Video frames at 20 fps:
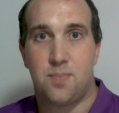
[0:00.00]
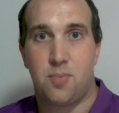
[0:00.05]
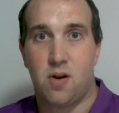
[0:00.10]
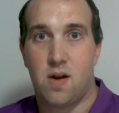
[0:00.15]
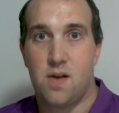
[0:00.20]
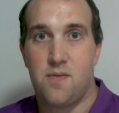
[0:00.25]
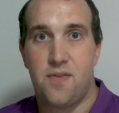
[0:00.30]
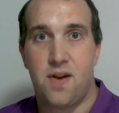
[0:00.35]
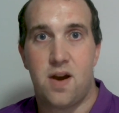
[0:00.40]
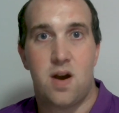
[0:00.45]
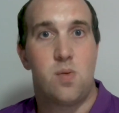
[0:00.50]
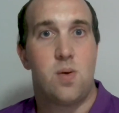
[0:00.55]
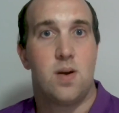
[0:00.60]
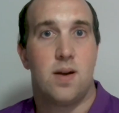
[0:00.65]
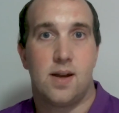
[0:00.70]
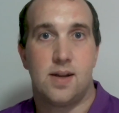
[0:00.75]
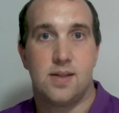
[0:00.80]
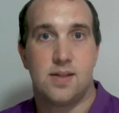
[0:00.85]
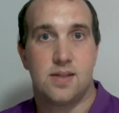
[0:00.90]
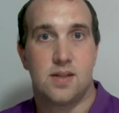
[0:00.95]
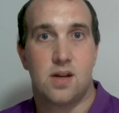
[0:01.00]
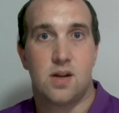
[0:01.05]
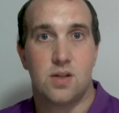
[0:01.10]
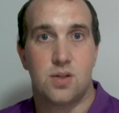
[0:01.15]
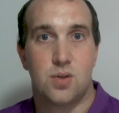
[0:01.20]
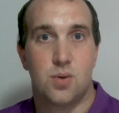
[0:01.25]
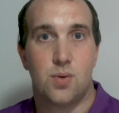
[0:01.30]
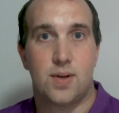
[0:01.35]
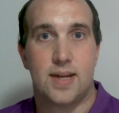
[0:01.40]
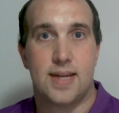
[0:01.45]
a profile and
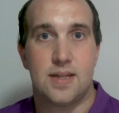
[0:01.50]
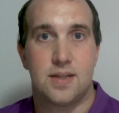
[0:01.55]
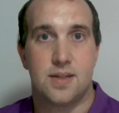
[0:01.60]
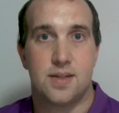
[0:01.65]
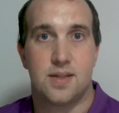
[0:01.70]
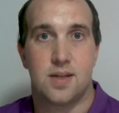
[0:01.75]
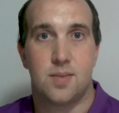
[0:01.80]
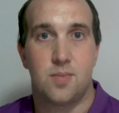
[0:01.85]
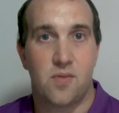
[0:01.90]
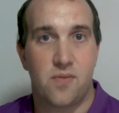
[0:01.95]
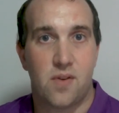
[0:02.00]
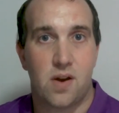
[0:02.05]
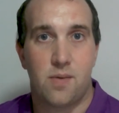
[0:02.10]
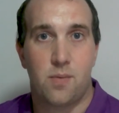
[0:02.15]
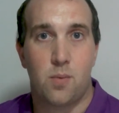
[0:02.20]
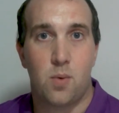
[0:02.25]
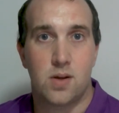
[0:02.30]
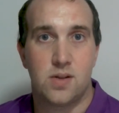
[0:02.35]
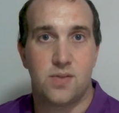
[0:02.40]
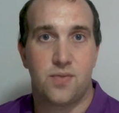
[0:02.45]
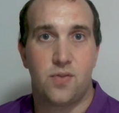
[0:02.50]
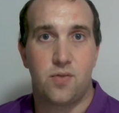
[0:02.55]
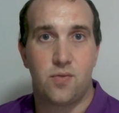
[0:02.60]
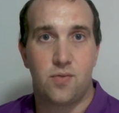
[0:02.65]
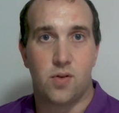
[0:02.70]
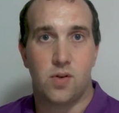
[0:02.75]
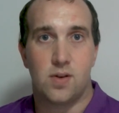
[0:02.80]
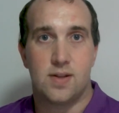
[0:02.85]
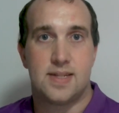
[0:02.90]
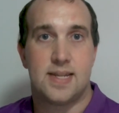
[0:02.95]
start talking to some of our wonderful
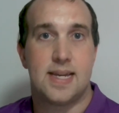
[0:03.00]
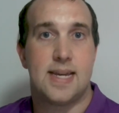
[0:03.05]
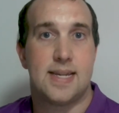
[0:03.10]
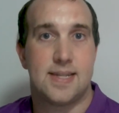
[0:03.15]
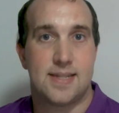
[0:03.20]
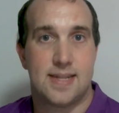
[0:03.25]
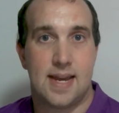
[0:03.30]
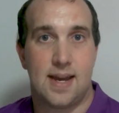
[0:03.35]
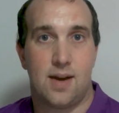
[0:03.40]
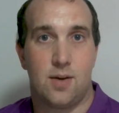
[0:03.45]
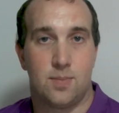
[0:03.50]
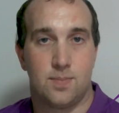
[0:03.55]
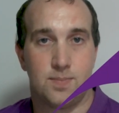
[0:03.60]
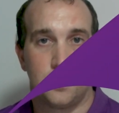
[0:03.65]
volunteers now.